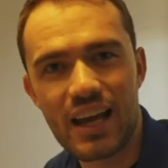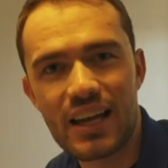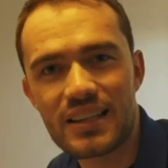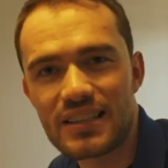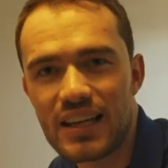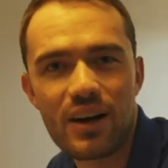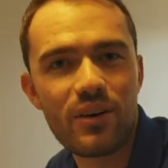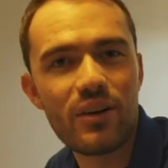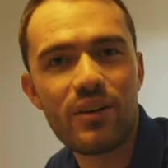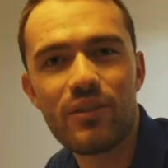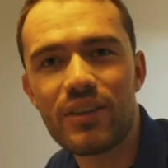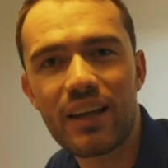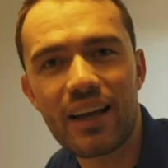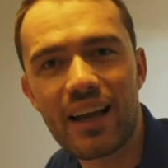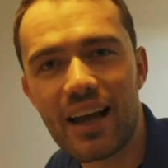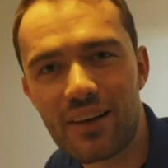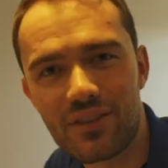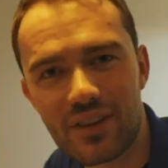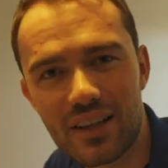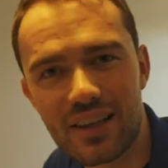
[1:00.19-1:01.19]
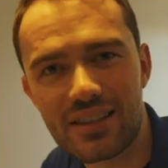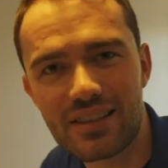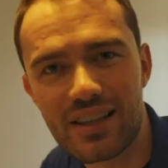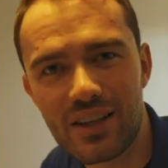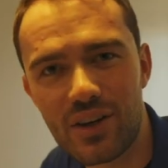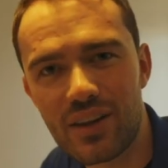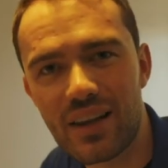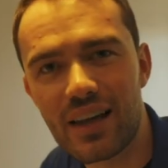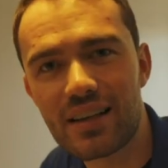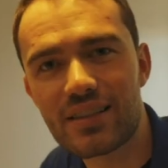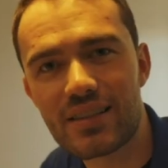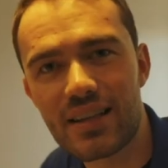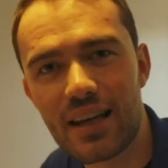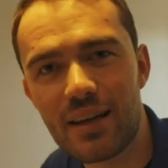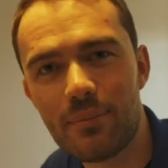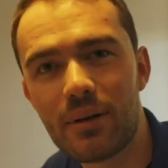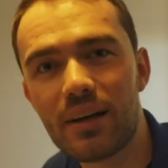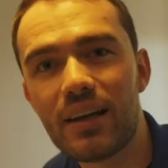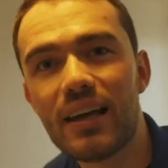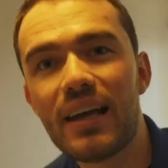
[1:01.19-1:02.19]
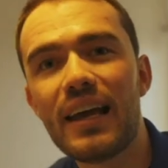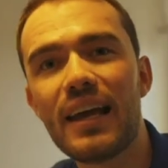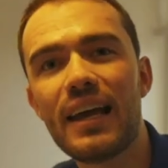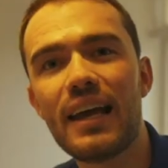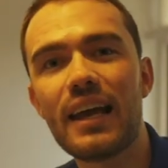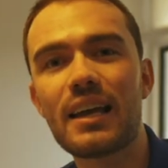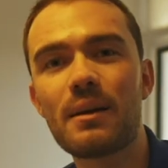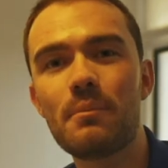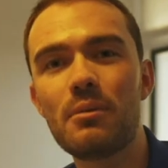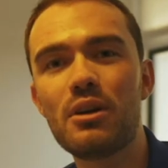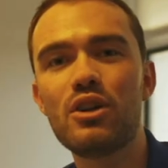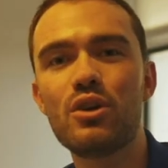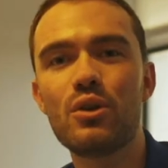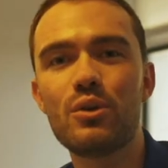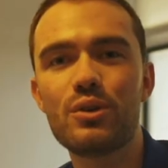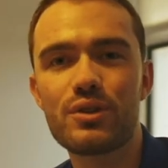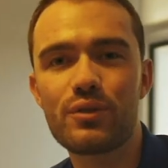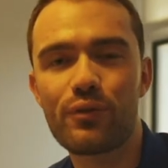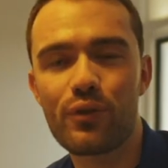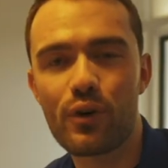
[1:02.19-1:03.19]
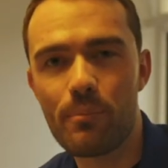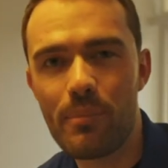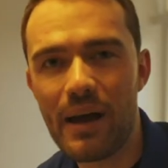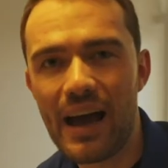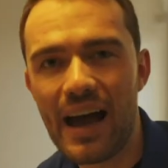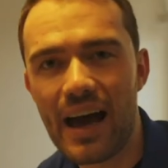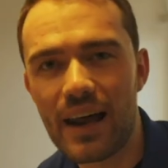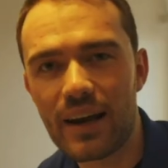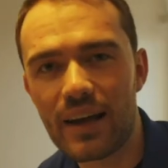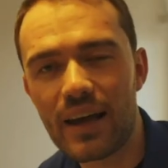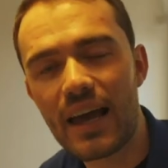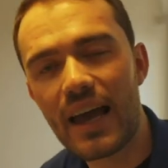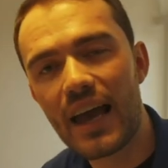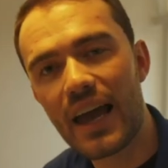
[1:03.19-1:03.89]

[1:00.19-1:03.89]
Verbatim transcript: hands, I don't even think I have to continue that statement. It can be used for bad.